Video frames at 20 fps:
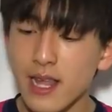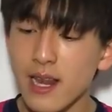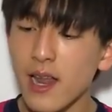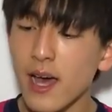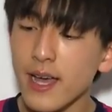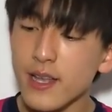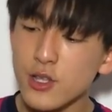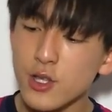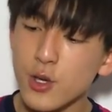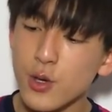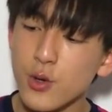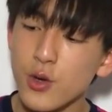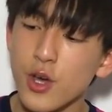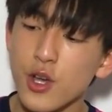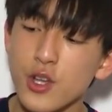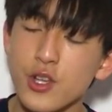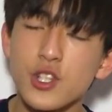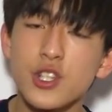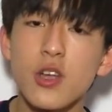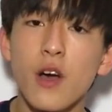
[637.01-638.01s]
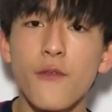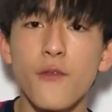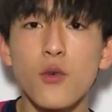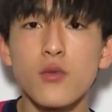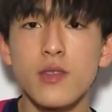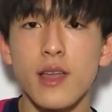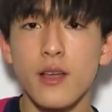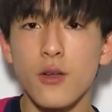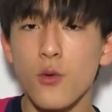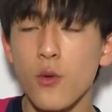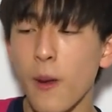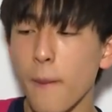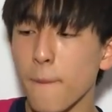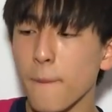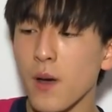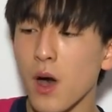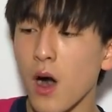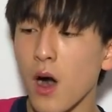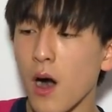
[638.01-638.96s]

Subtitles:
they like to shuffle their grip